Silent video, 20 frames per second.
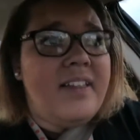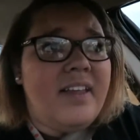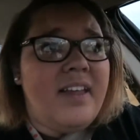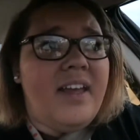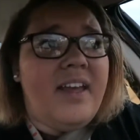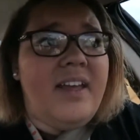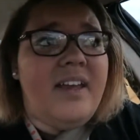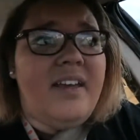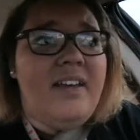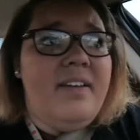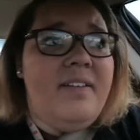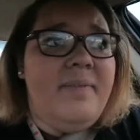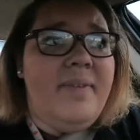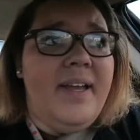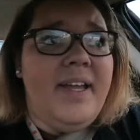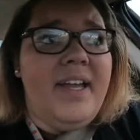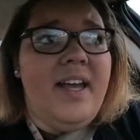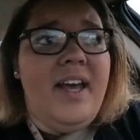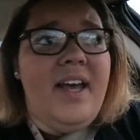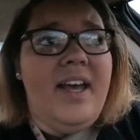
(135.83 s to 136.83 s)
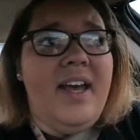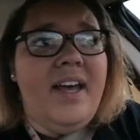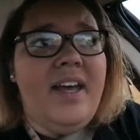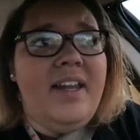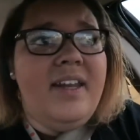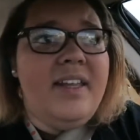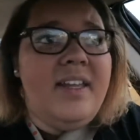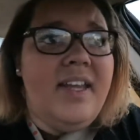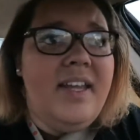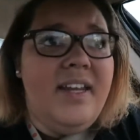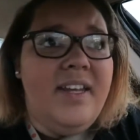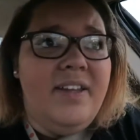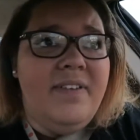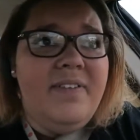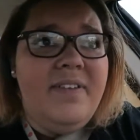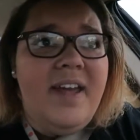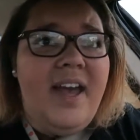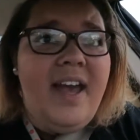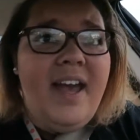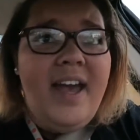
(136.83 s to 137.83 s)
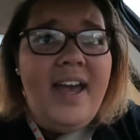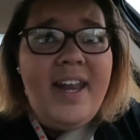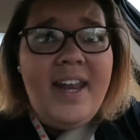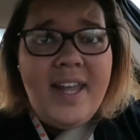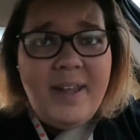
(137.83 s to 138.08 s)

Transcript: Like, oh my god, can you not?